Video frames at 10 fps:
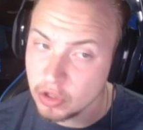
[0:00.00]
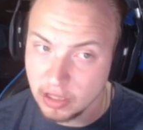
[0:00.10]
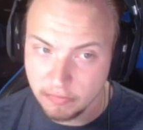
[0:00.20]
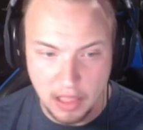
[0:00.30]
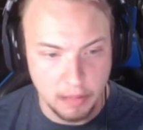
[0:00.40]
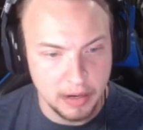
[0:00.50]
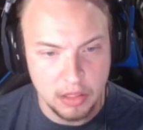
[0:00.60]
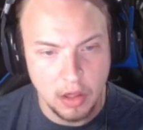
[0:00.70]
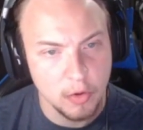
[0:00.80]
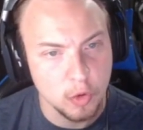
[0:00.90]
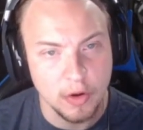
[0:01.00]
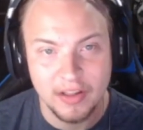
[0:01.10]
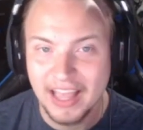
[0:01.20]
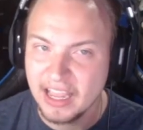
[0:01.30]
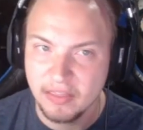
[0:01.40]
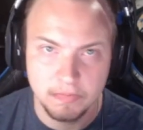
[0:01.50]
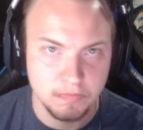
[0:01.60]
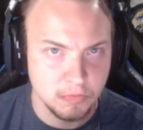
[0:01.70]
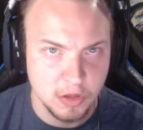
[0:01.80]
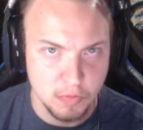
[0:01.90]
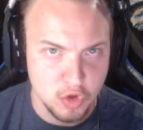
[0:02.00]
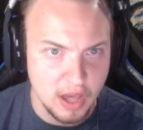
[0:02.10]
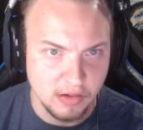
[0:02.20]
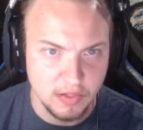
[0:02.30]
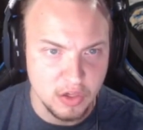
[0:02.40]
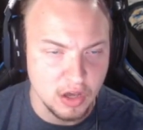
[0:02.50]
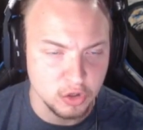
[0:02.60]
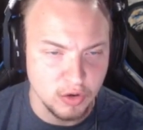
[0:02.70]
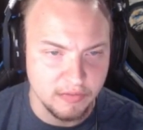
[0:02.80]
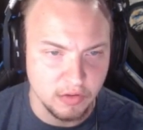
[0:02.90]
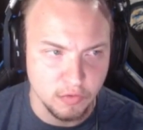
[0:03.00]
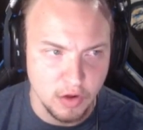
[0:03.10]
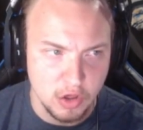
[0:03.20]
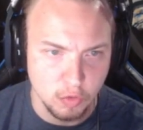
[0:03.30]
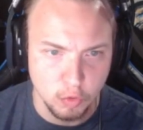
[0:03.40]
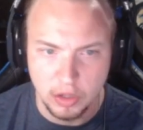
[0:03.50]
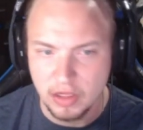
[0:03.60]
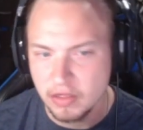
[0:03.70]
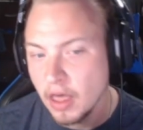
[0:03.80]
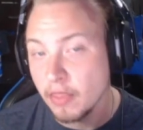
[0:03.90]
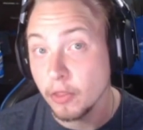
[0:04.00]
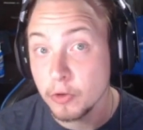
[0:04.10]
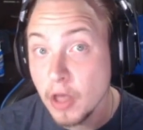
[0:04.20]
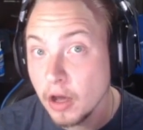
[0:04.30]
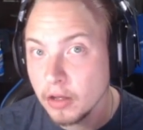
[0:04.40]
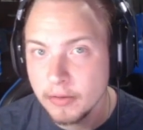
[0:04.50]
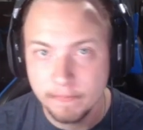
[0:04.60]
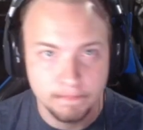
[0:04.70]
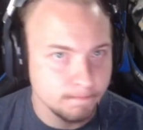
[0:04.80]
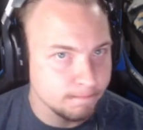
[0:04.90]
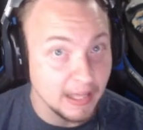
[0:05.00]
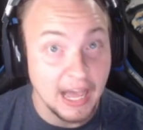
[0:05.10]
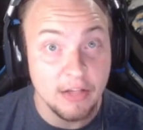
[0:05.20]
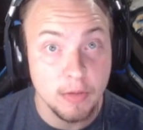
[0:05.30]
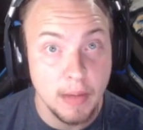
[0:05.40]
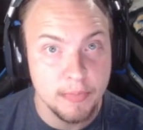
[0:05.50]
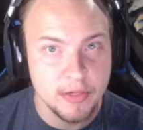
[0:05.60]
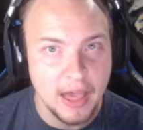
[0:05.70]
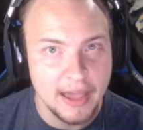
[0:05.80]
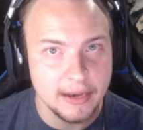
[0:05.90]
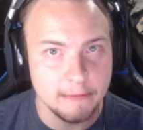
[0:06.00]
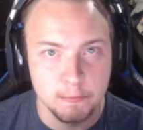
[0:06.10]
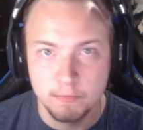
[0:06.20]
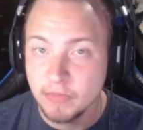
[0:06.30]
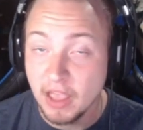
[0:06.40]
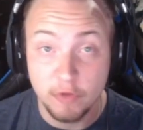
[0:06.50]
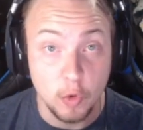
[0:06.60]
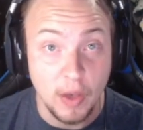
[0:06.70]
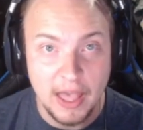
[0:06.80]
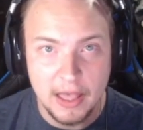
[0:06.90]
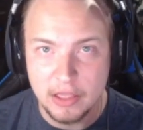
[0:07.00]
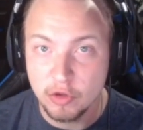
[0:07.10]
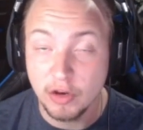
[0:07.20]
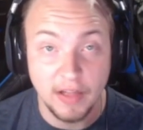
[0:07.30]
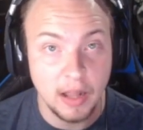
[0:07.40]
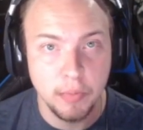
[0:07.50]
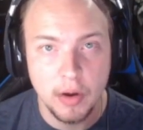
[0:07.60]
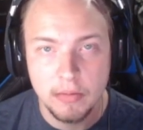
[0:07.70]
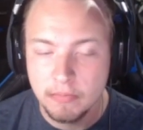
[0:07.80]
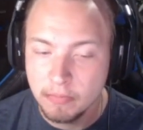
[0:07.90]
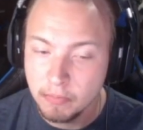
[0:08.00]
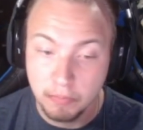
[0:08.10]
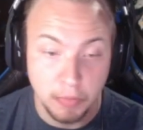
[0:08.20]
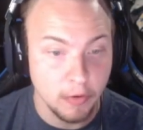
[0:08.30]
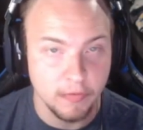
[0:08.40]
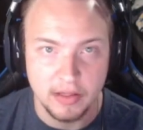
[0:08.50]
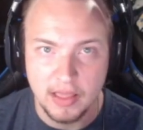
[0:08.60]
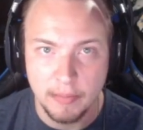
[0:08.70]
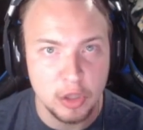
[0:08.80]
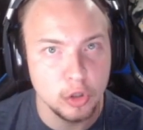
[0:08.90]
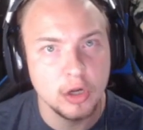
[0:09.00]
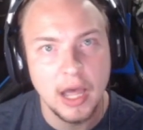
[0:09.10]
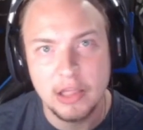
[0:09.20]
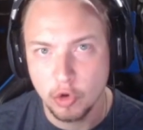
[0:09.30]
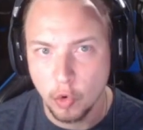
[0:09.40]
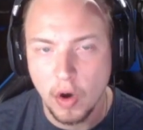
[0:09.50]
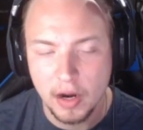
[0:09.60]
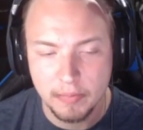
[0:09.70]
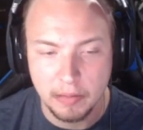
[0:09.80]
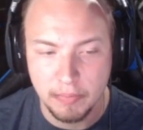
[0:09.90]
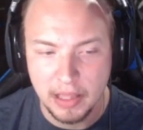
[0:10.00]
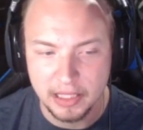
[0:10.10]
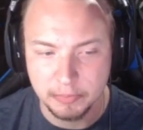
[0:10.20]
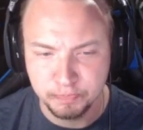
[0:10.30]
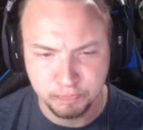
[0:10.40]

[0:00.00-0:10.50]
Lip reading: develop. And it's always worth taking some shots on these undrafted free agent rookies. They're young, they got some upside, and if you hit and you develop one, perfect. I mean, you look at Jaquan McMillan,